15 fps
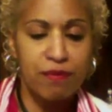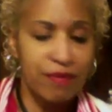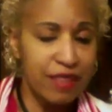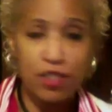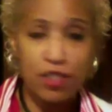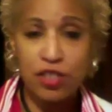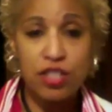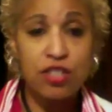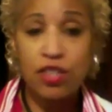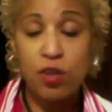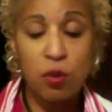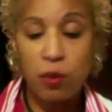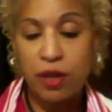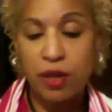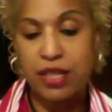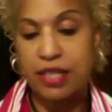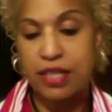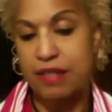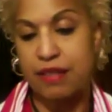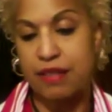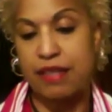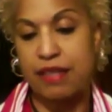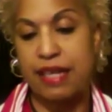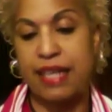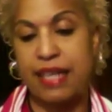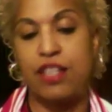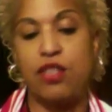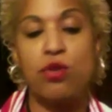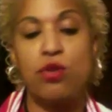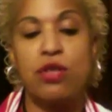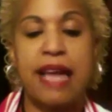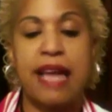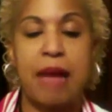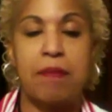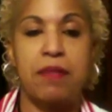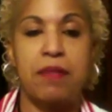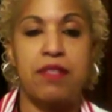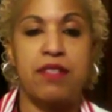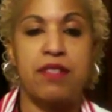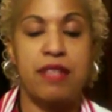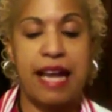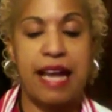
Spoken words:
It's just an awareness. And it usually happens as